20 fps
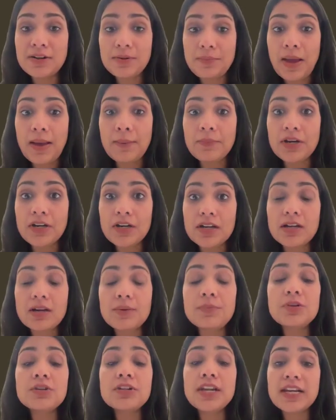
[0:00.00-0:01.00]
remember,
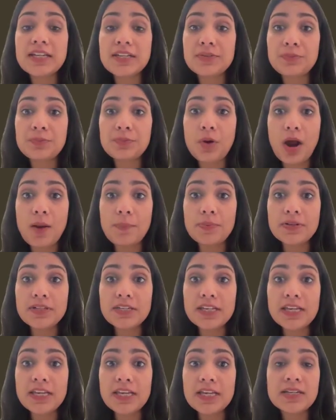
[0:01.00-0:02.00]
commutative
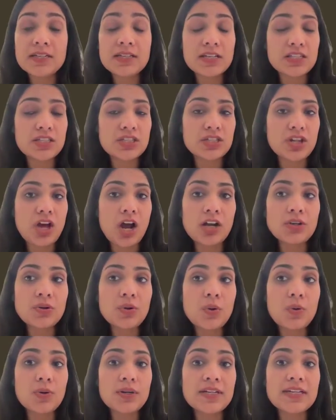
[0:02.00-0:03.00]
property does not
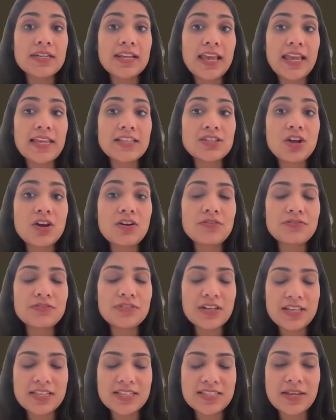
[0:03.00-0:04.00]
hold in case
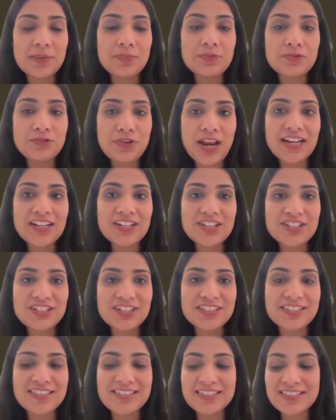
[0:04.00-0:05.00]
of
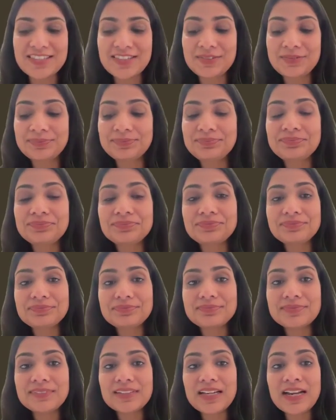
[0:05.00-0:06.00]
subtractions.
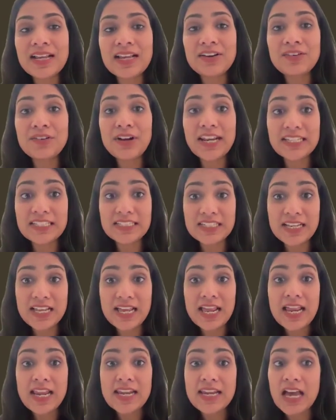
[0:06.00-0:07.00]
Great.
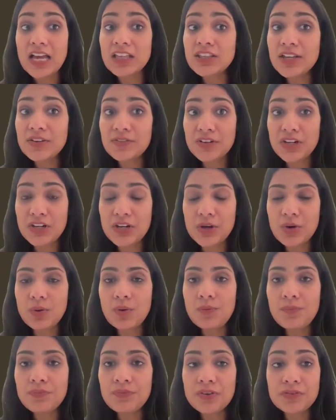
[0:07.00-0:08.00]
Now that we
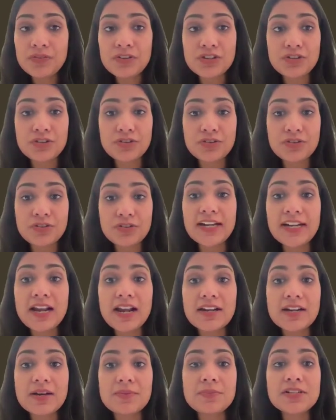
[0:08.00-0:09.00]
know, we should write
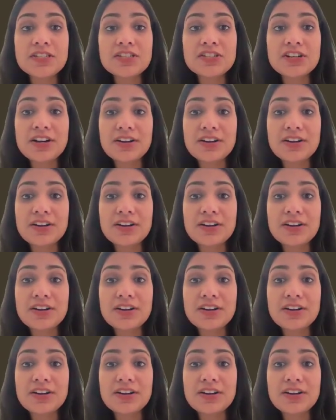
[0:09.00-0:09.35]
our numbers